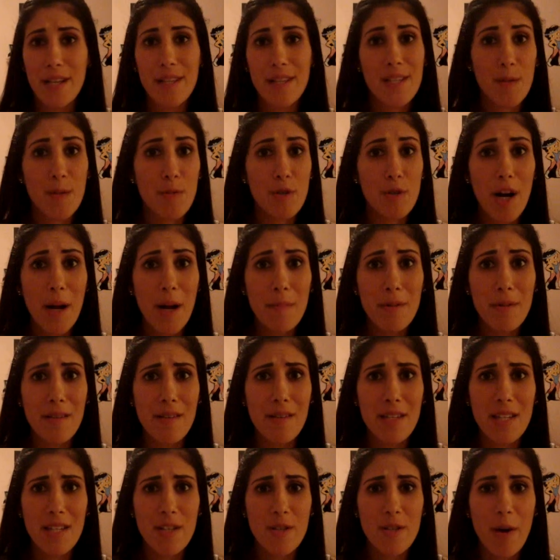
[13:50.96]
And subscribe to
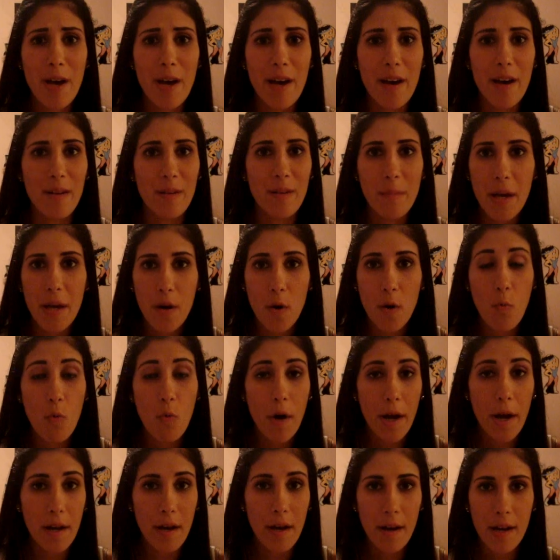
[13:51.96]
this as well. I mean,
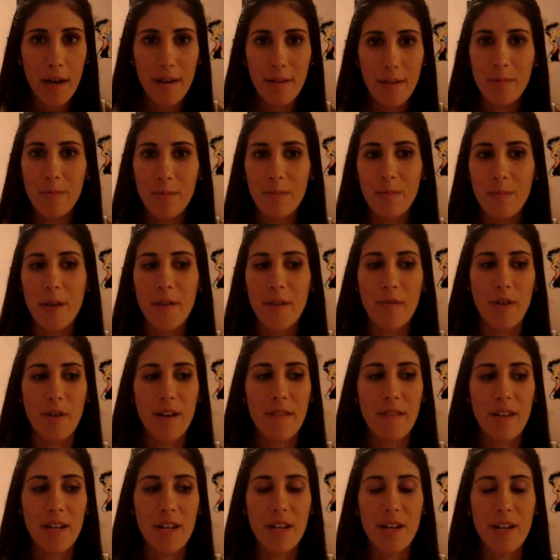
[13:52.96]
why not? We have
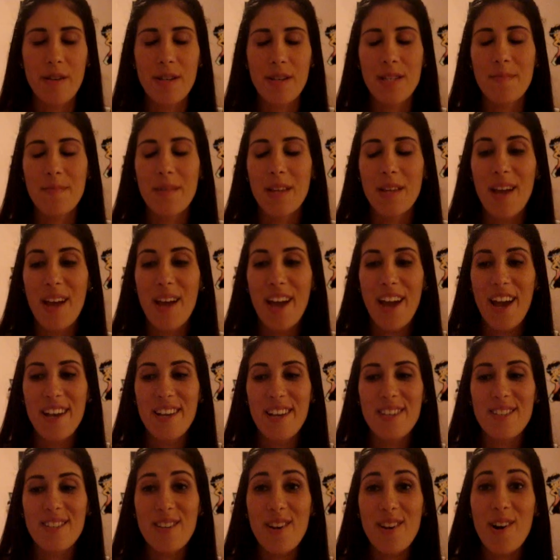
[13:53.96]
great videos.
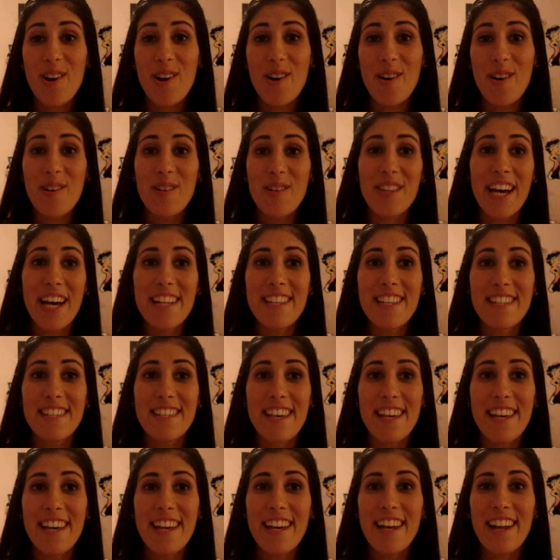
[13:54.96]
So
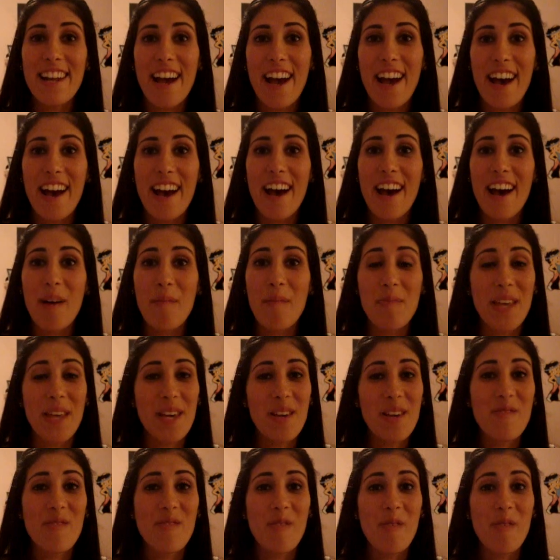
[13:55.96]
that's it.
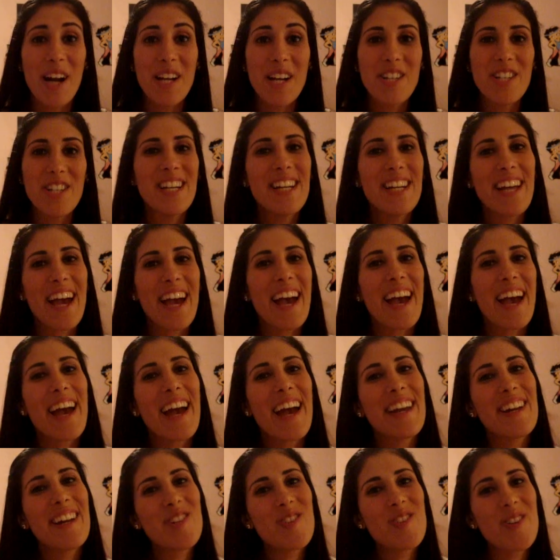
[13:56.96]
Thank you for watching,
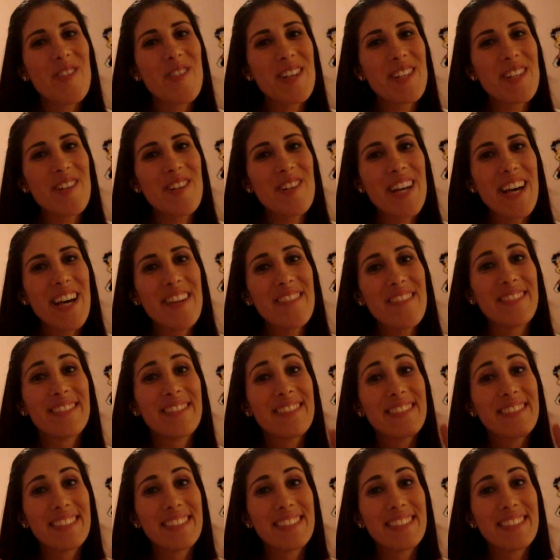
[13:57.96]
and enjoy the rest of your day.